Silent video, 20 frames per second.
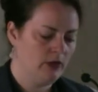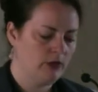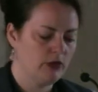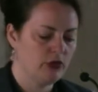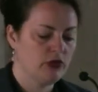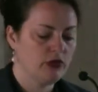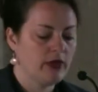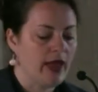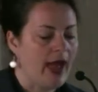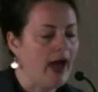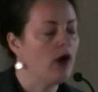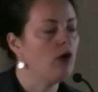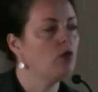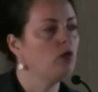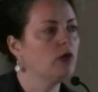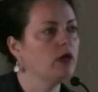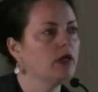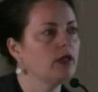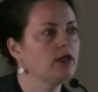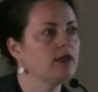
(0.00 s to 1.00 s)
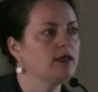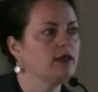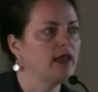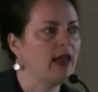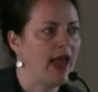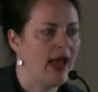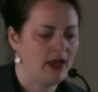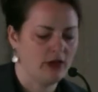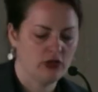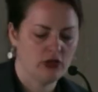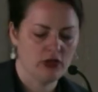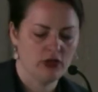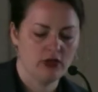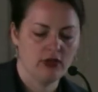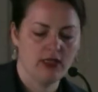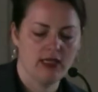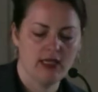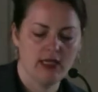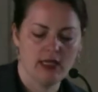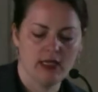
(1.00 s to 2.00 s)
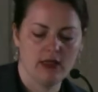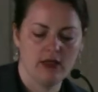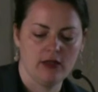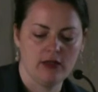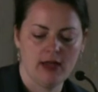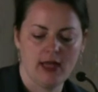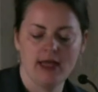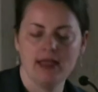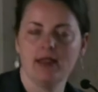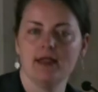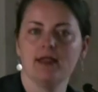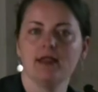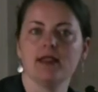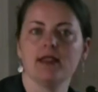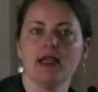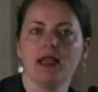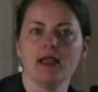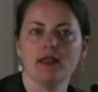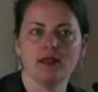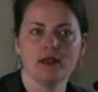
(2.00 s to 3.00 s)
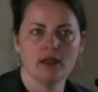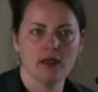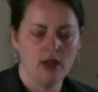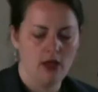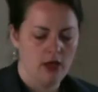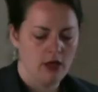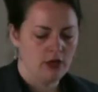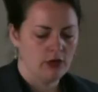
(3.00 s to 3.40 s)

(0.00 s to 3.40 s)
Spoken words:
which now works nationally in the United States